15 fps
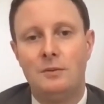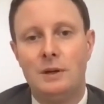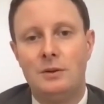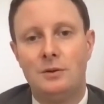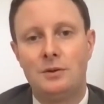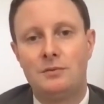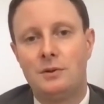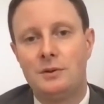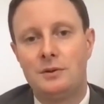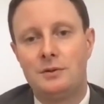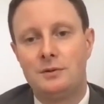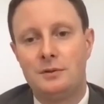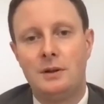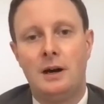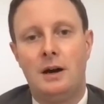We don't
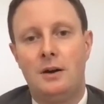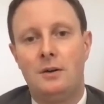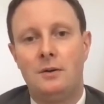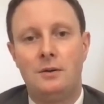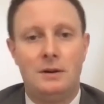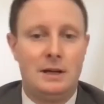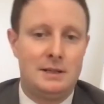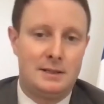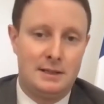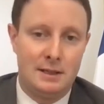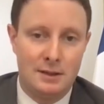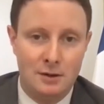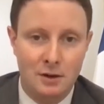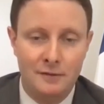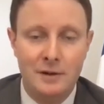want our, I
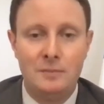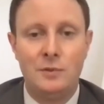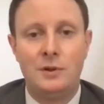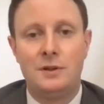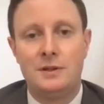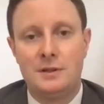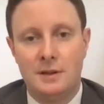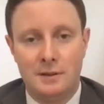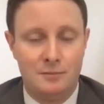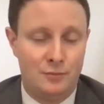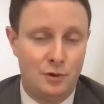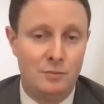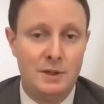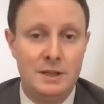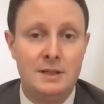think, governments
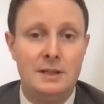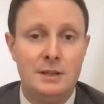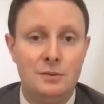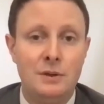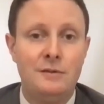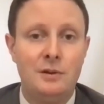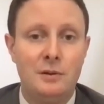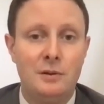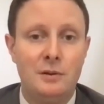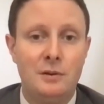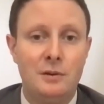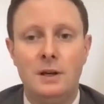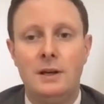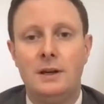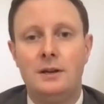and probably the EU even
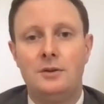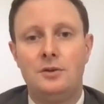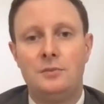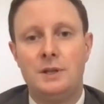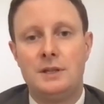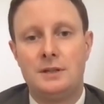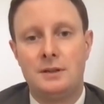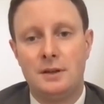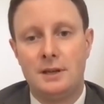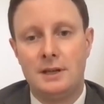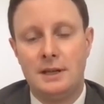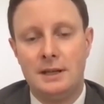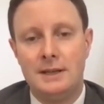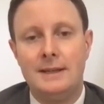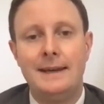more to be
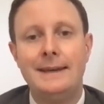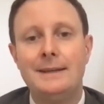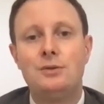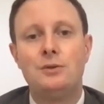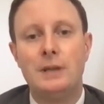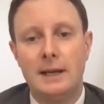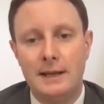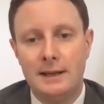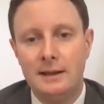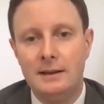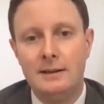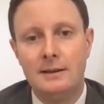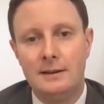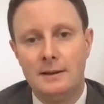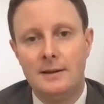stuck in
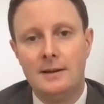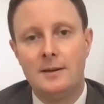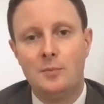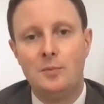day-to-day